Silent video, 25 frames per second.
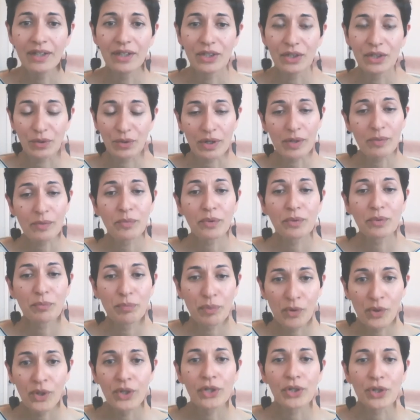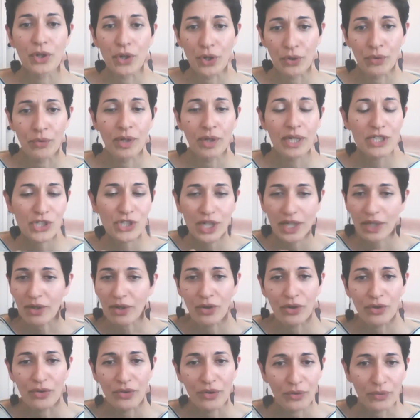I would want to know. I check
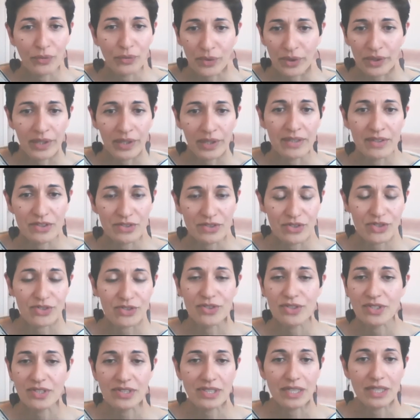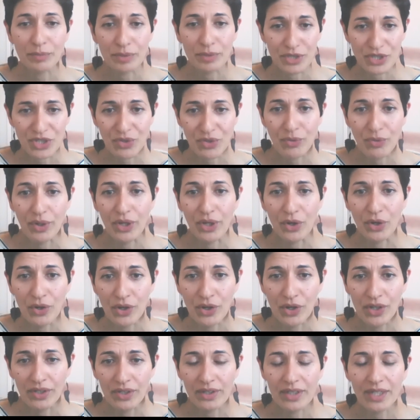all the organs just to see what's going
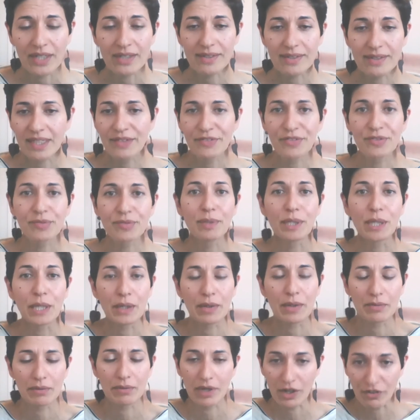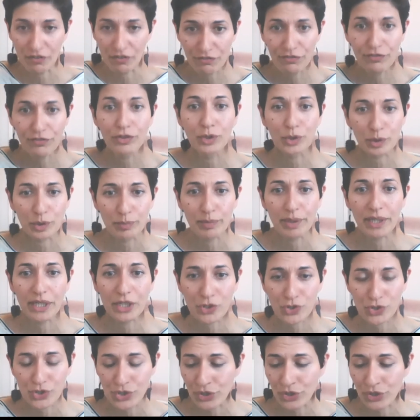on, because it gives me a fuller
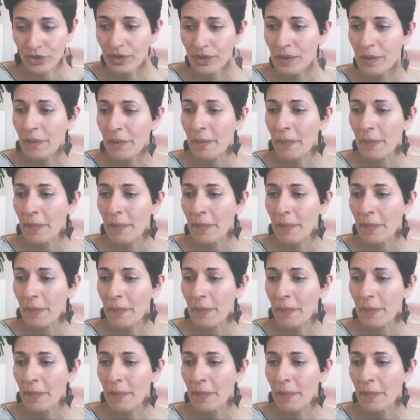picture.